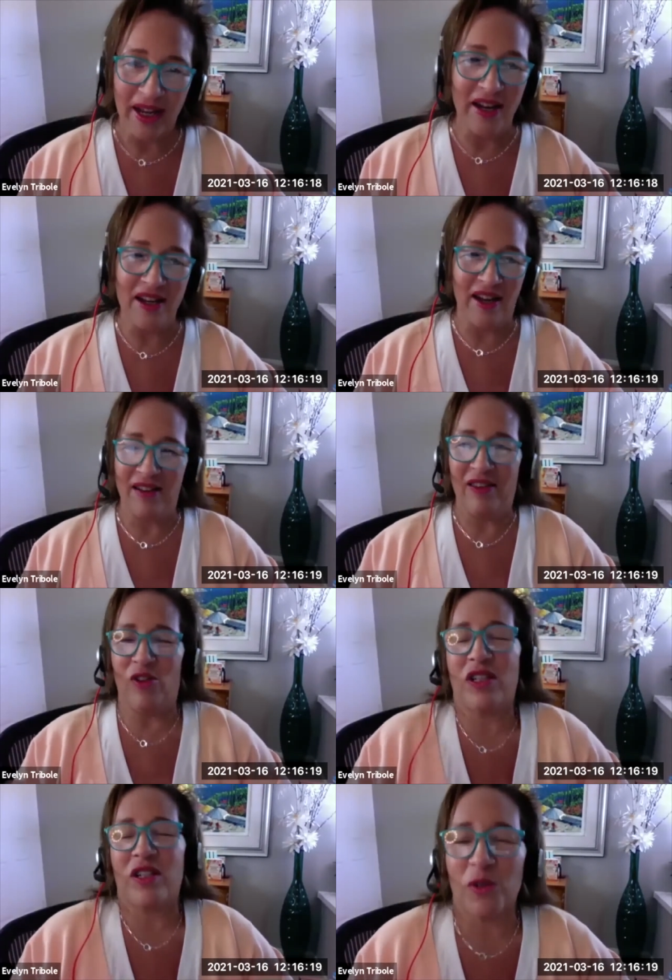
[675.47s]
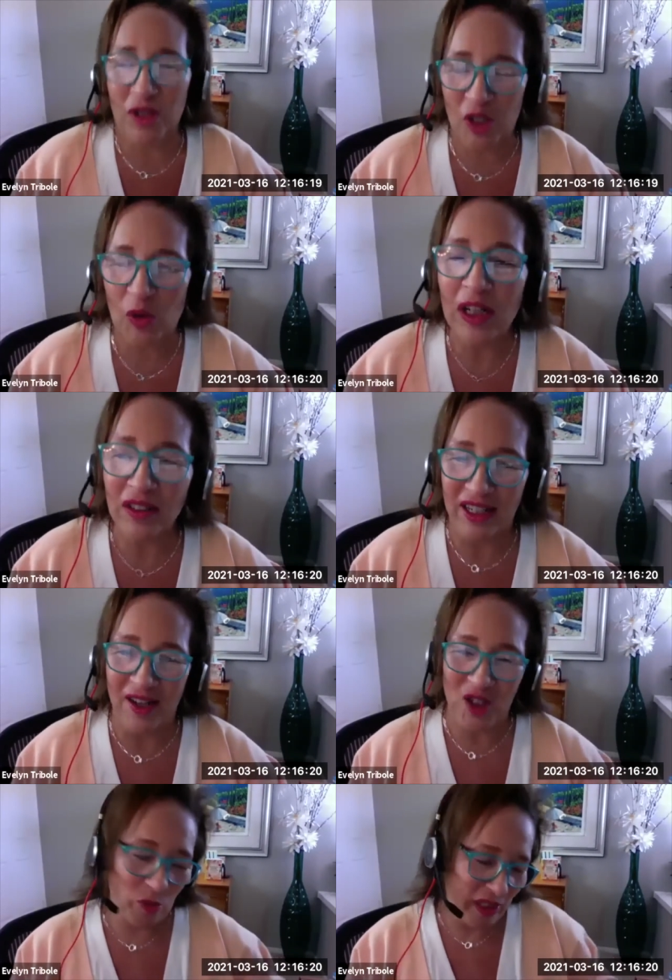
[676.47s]
And yet they're still
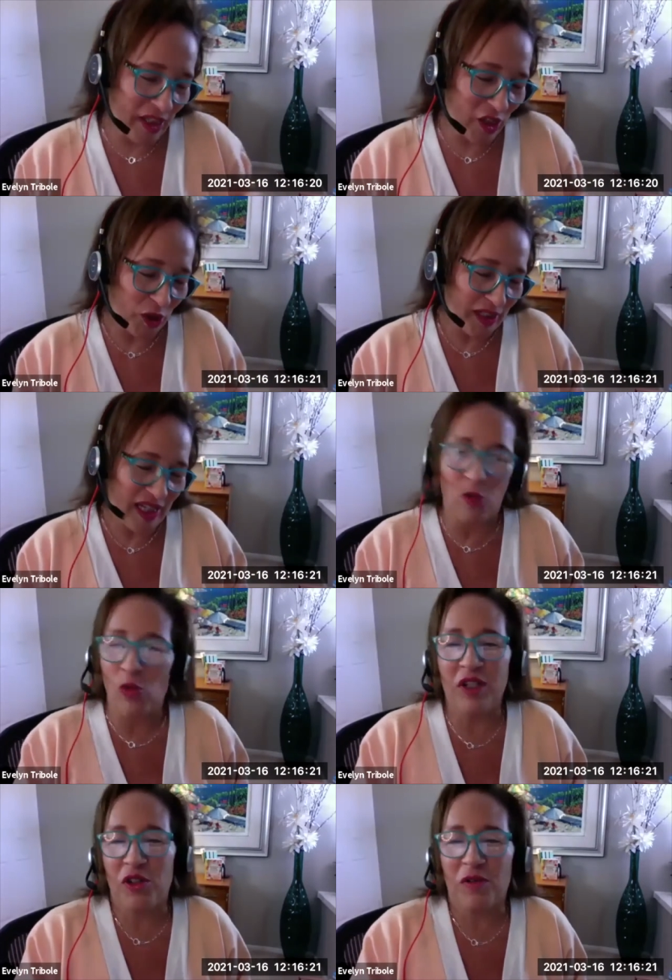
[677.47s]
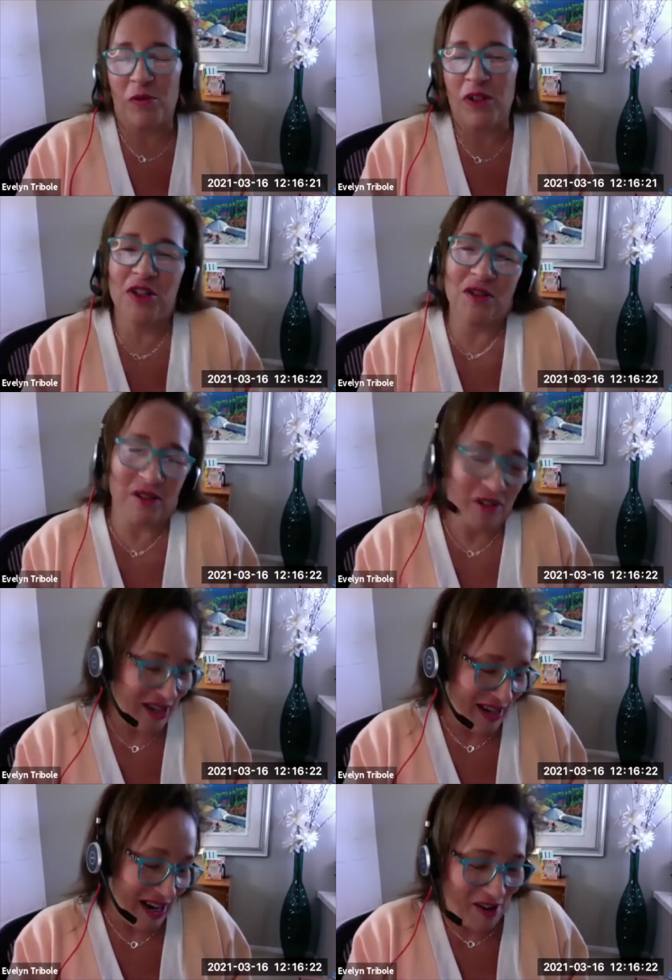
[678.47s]
struggling. And so we need to look at what's your, what's your,
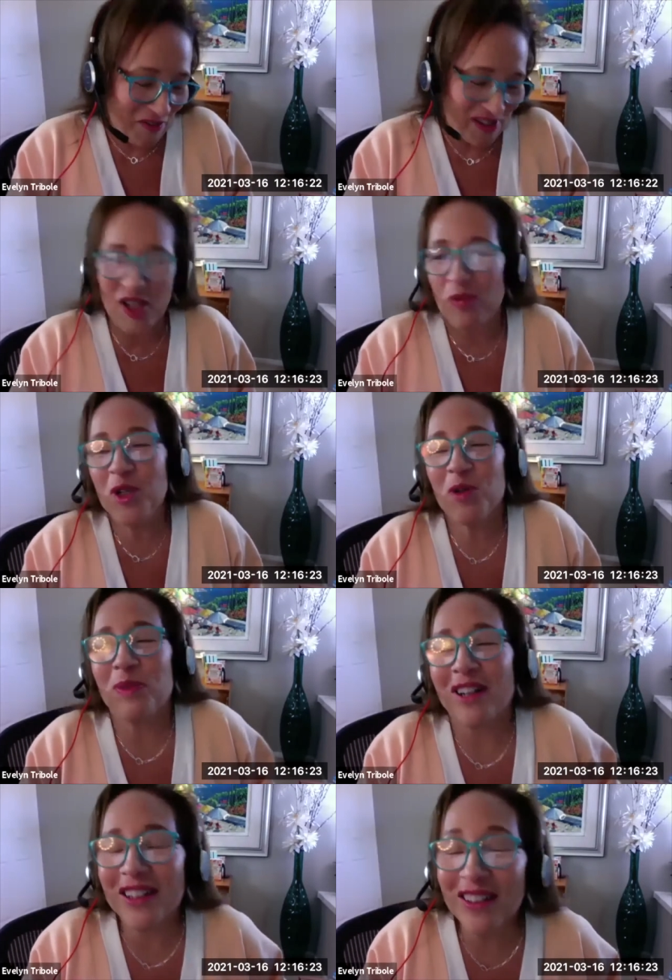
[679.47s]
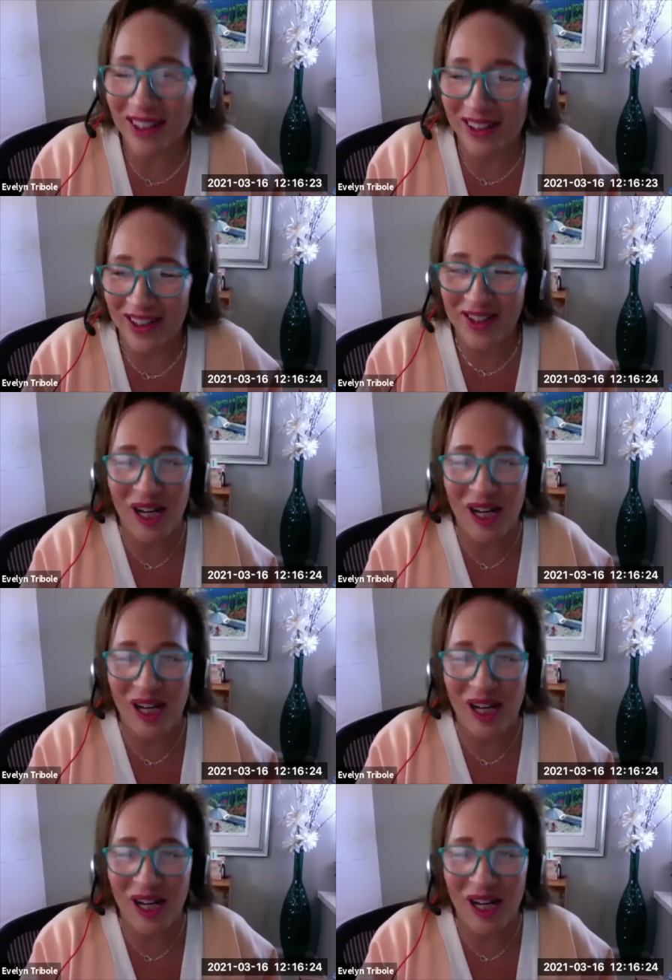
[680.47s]
I often ask, what's your body lineage?